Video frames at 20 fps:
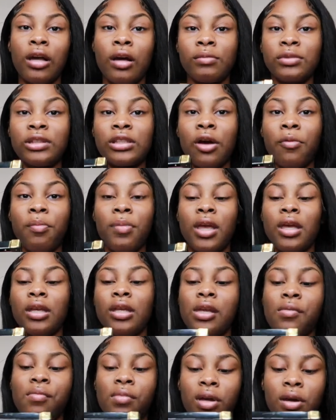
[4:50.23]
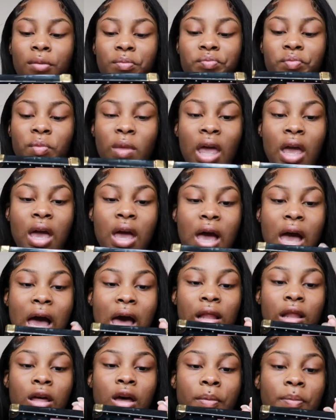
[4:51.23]
I'm so picky, but
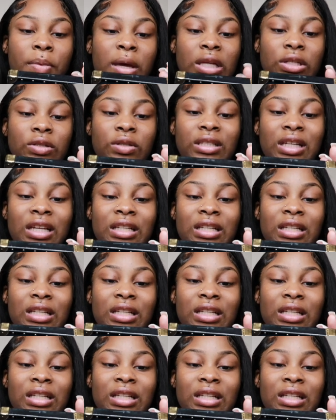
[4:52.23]
I love Pinterest.